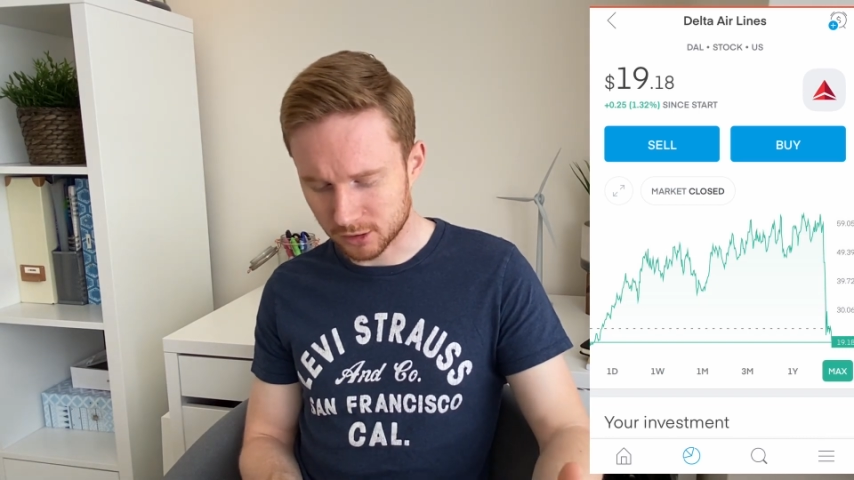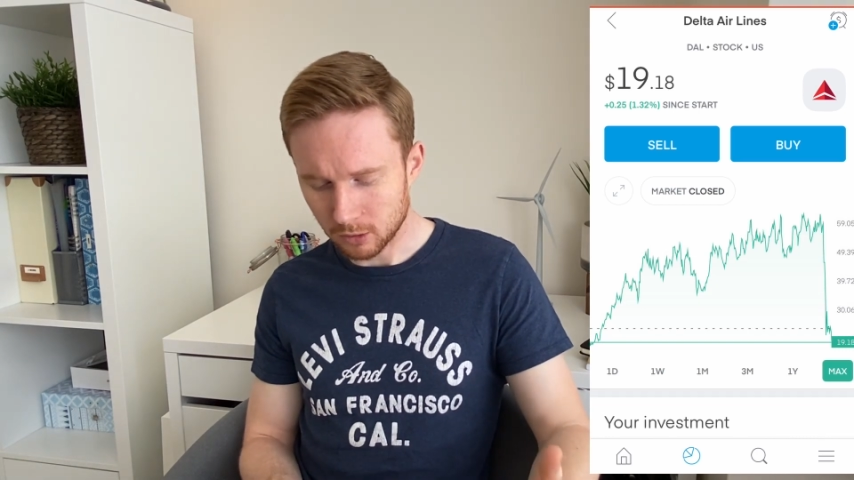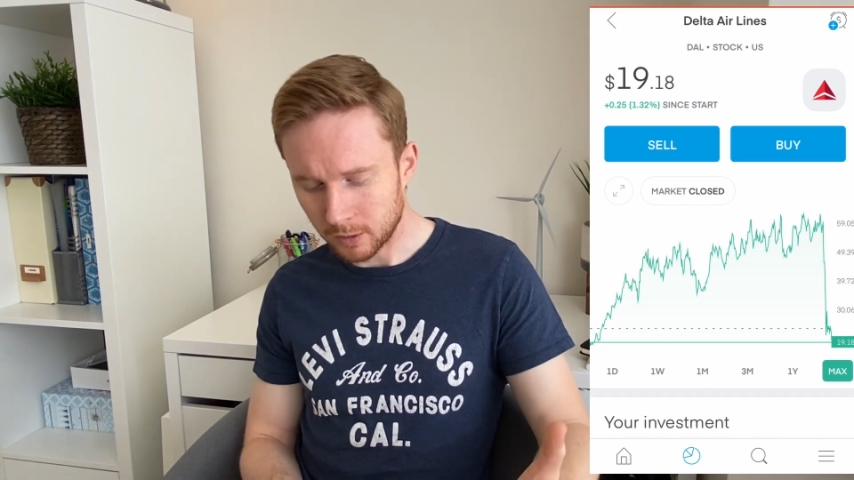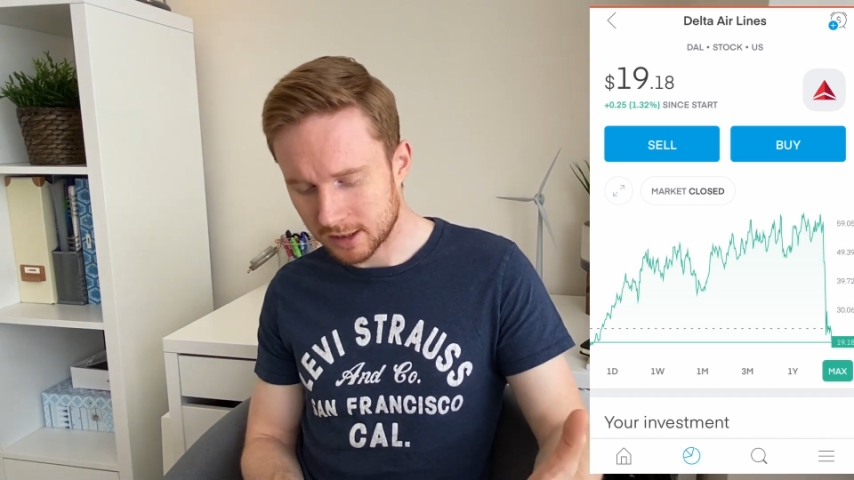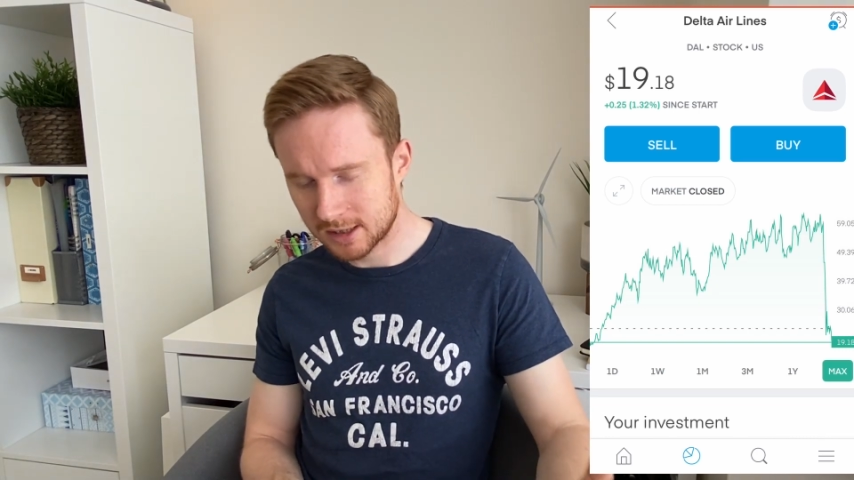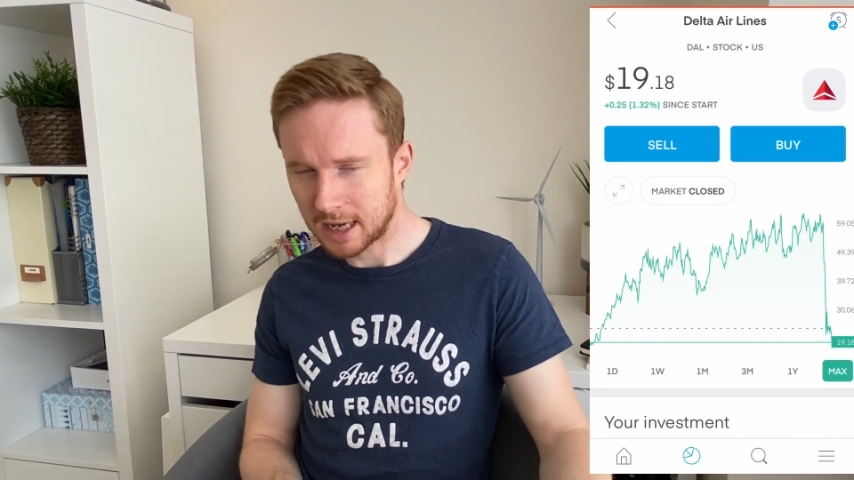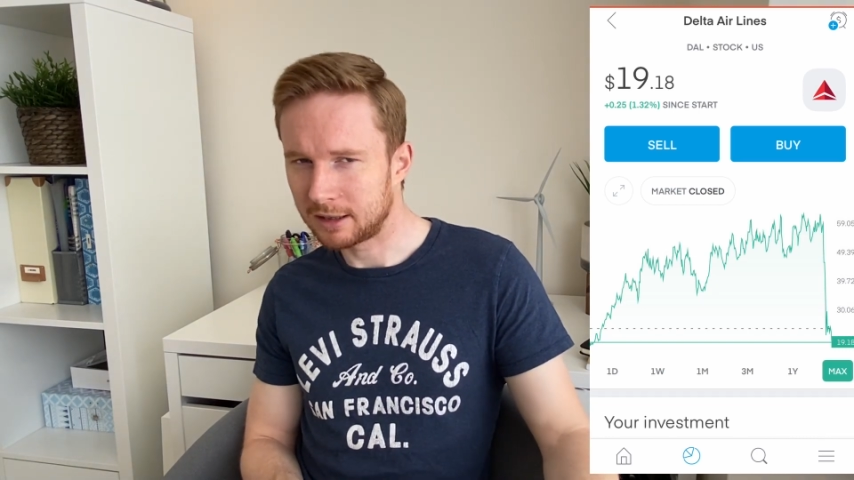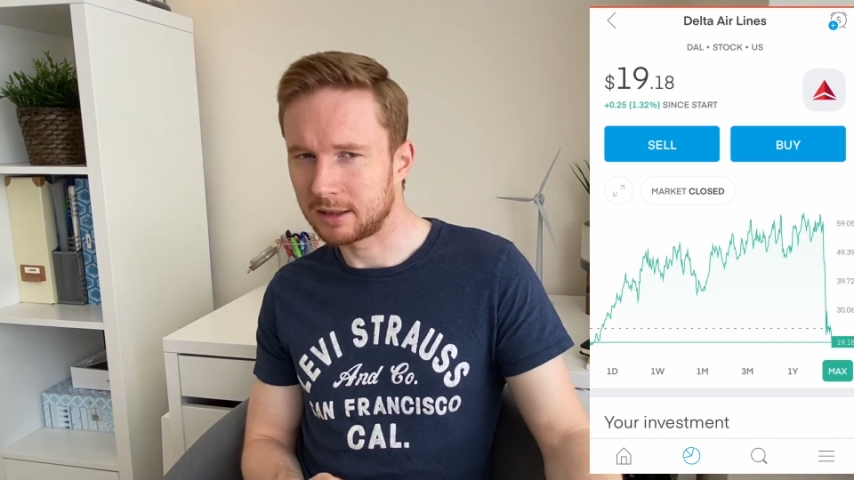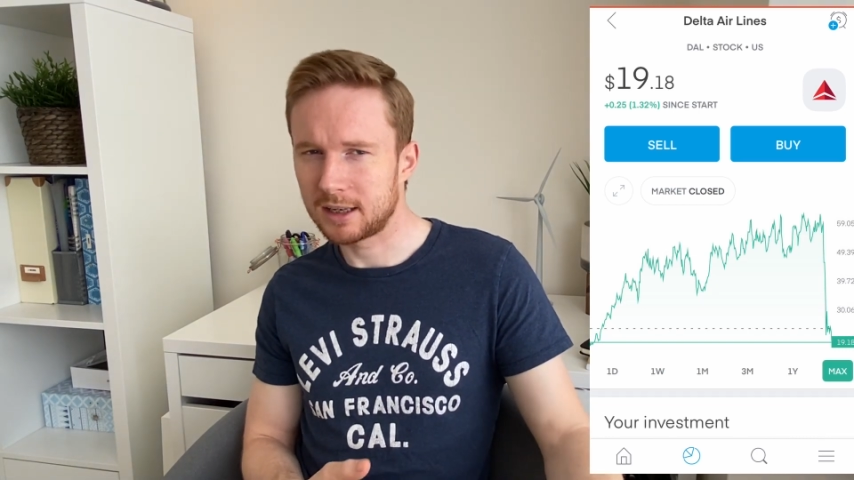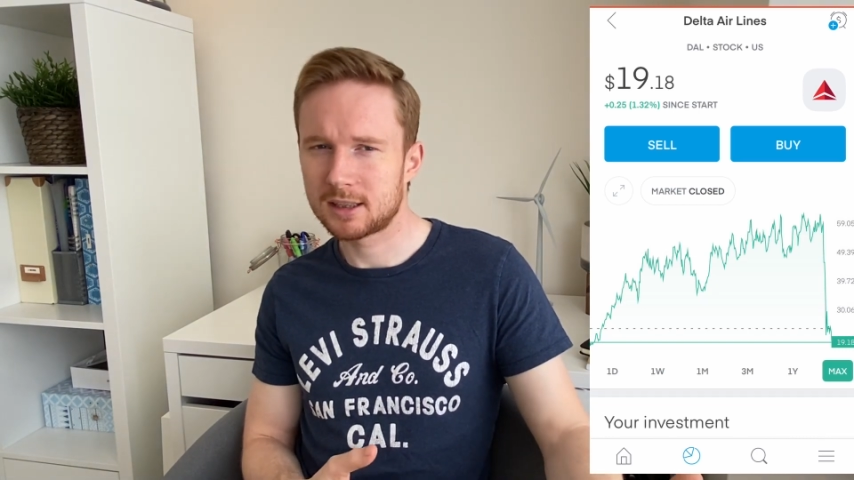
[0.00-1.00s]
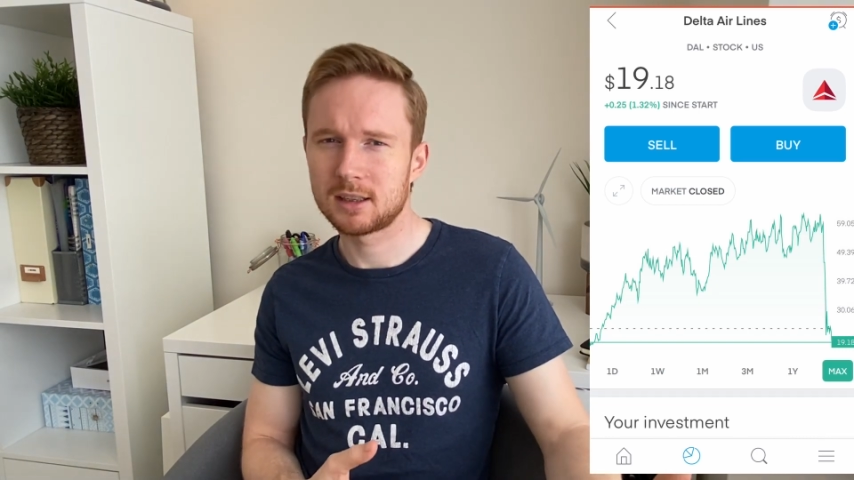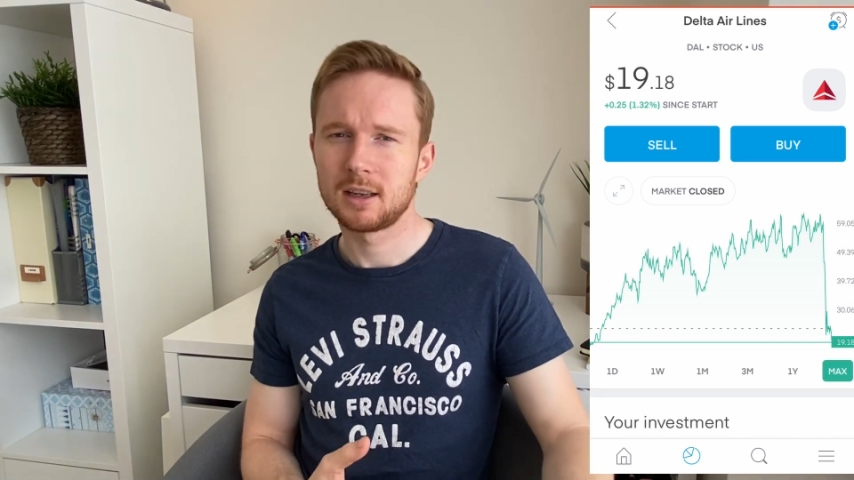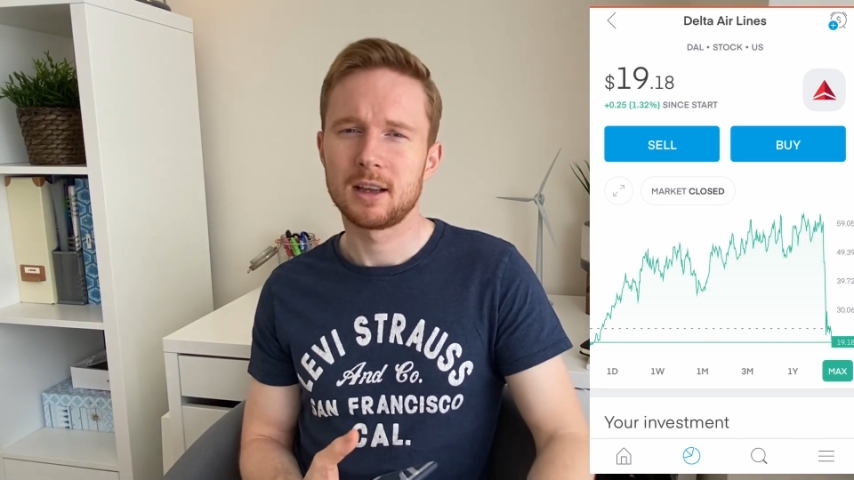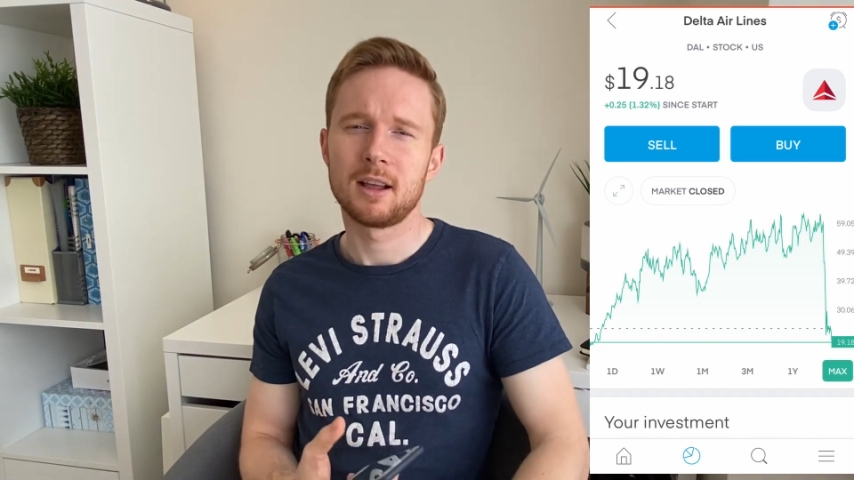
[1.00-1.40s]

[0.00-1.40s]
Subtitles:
to withstand this.